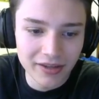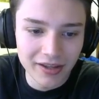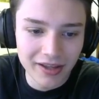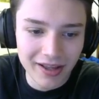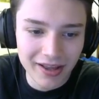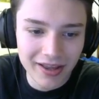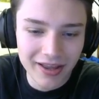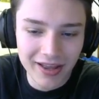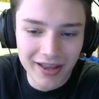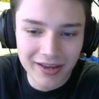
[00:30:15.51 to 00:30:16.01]

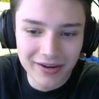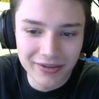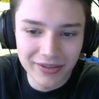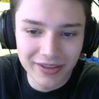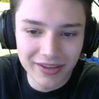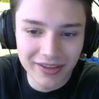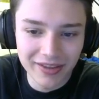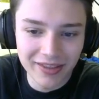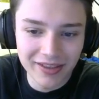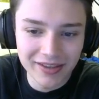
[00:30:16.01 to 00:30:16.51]
I don't
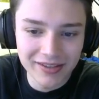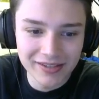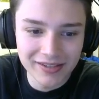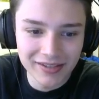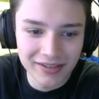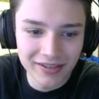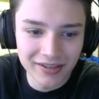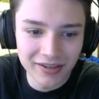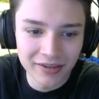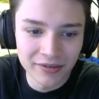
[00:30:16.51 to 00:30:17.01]
think that's
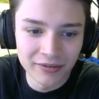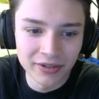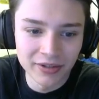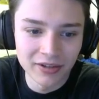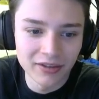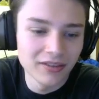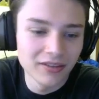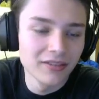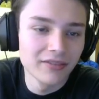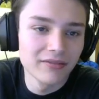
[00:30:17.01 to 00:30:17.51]
a real